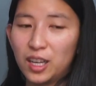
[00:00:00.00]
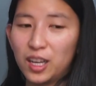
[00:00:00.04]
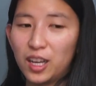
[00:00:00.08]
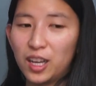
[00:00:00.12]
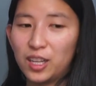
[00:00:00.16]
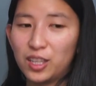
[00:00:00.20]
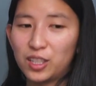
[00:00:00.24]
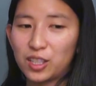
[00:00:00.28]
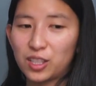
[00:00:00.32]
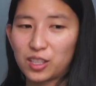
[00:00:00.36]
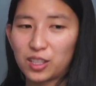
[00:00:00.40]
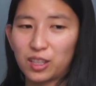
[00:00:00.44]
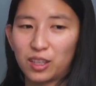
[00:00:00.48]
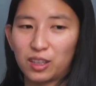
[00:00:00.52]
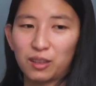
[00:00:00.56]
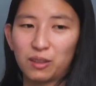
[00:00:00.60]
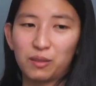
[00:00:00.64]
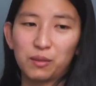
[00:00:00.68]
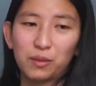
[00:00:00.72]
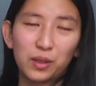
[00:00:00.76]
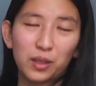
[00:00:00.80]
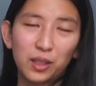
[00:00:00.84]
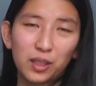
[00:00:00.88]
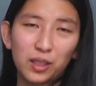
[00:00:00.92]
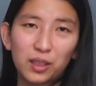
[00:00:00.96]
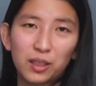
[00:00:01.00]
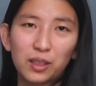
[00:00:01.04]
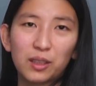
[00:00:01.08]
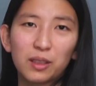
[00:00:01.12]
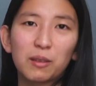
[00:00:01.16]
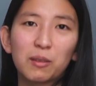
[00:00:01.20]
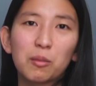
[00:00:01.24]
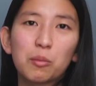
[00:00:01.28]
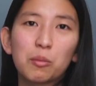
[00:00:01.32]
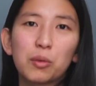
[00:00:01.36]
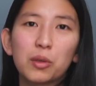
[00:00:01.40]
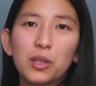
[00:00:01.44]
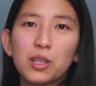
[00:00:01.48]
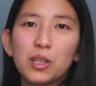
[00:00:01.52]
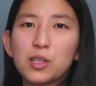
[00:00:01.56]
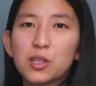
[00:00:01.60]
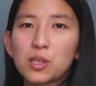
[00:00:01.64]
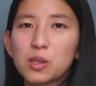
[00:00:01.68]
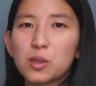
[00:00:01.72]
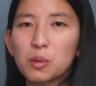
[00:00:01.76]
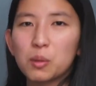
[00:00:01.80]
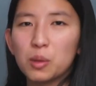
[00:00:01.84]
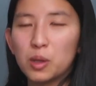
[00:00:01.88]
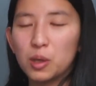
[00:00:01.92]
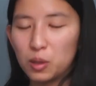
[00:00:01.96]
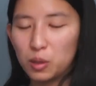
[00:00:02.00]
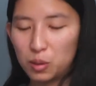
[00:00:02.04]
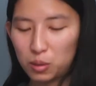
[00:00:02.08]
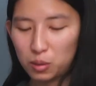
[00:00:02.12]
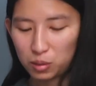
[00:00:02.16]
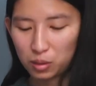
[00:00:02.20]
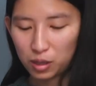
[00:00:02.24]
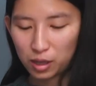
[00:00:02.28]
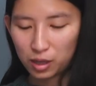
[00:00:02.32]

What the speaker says: and just kind of like breeze through,